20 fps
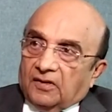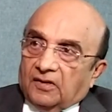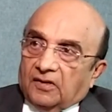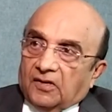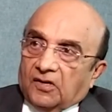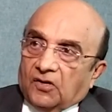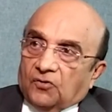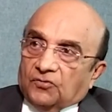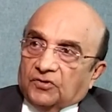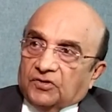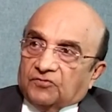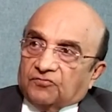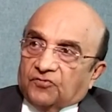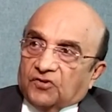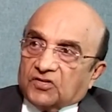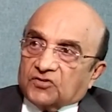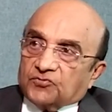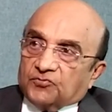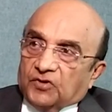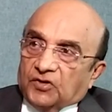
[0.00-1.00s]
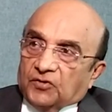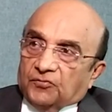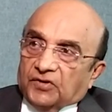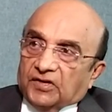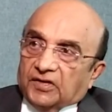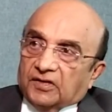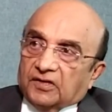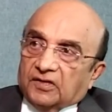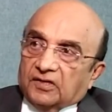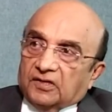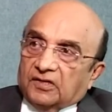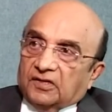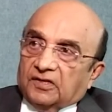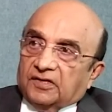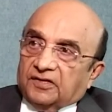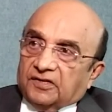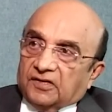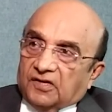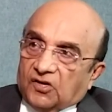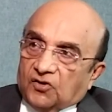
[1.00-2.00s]
Now it works one way.
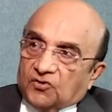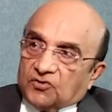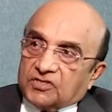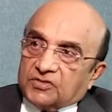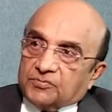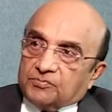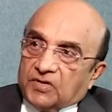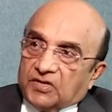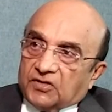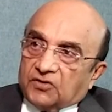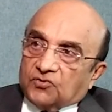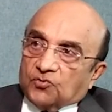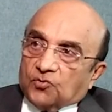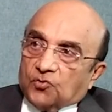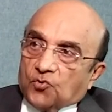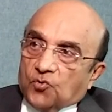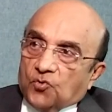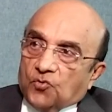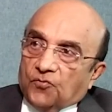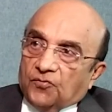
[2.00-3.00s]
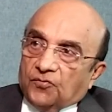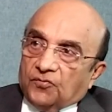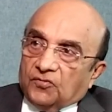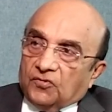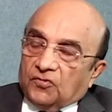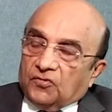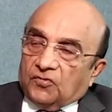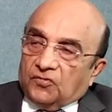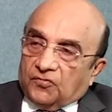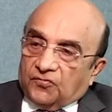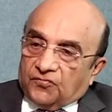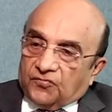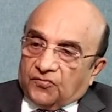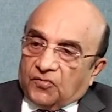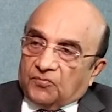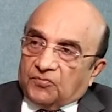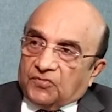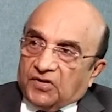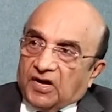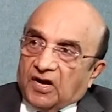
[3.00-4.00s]
It allows the blood to go
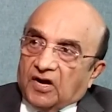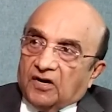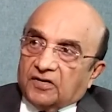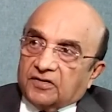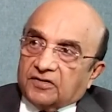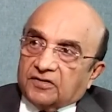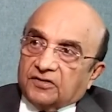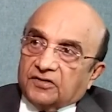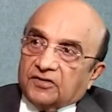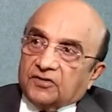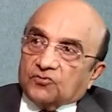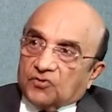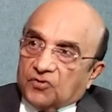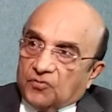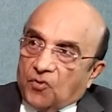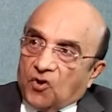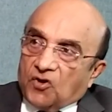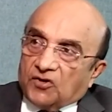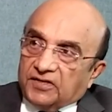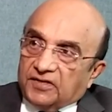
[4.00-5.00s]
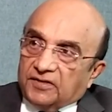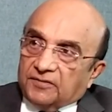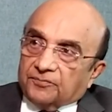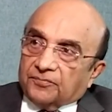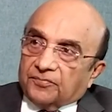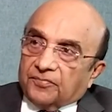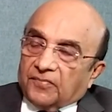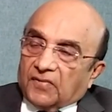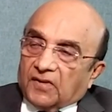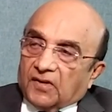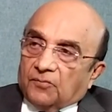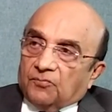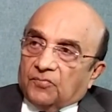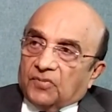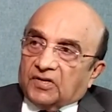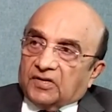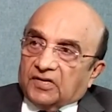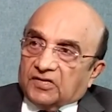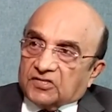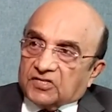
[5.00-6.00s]
from the heart into the body
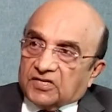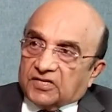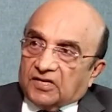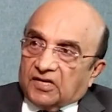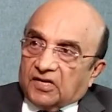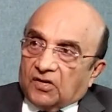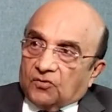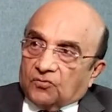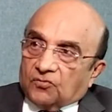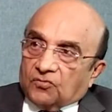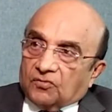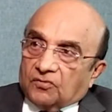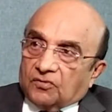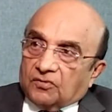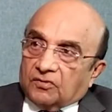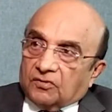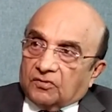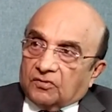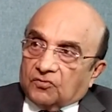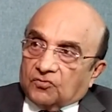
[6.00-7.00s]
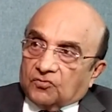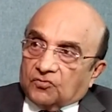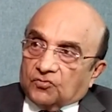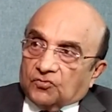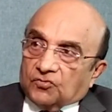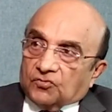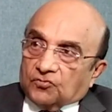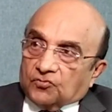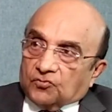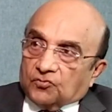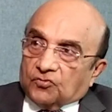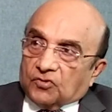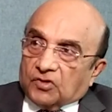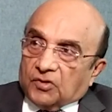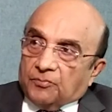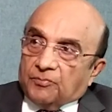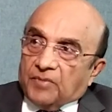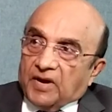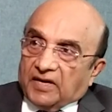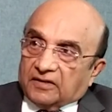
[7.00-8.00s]
but doesn't allow to
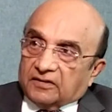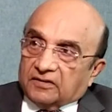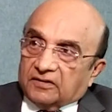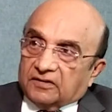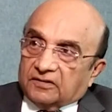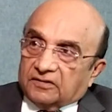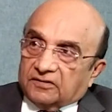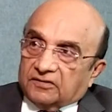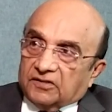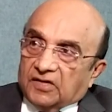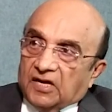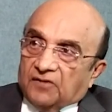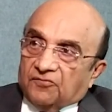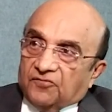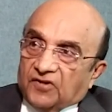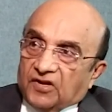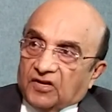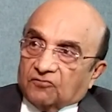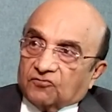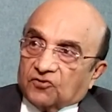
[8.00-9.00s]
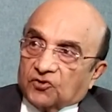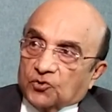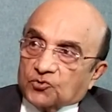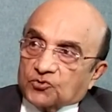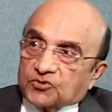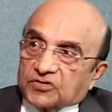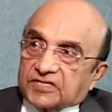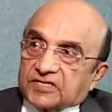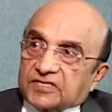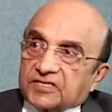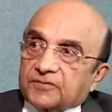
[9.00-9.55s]
come back. The valve closes.